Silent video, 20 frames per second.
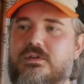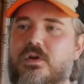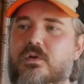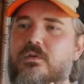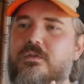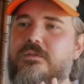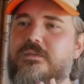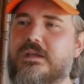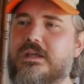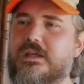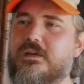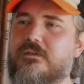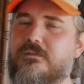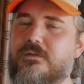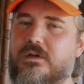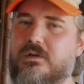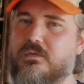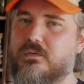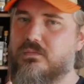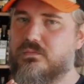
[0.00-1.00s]
Don't think of
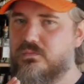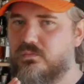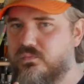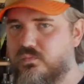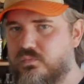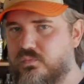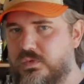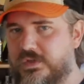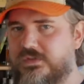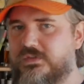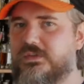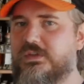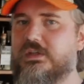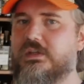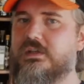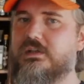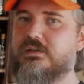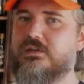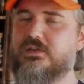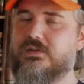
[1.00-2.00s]
a
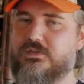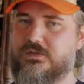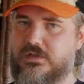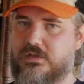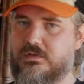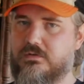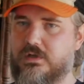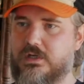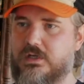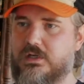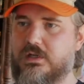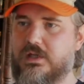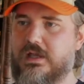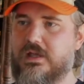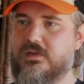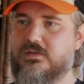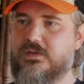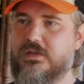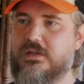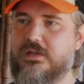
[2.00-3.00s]
whiskey distillery
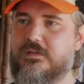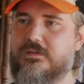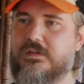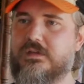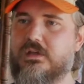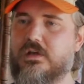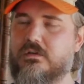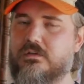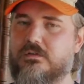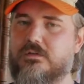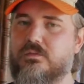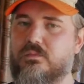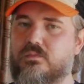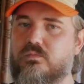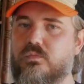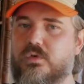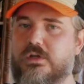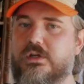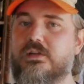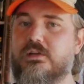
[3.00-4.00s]
as anything other than
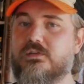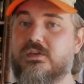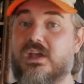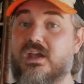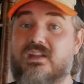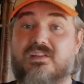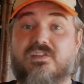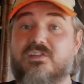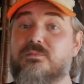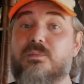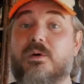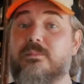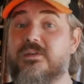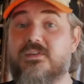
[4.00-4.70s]
what it is. It's a small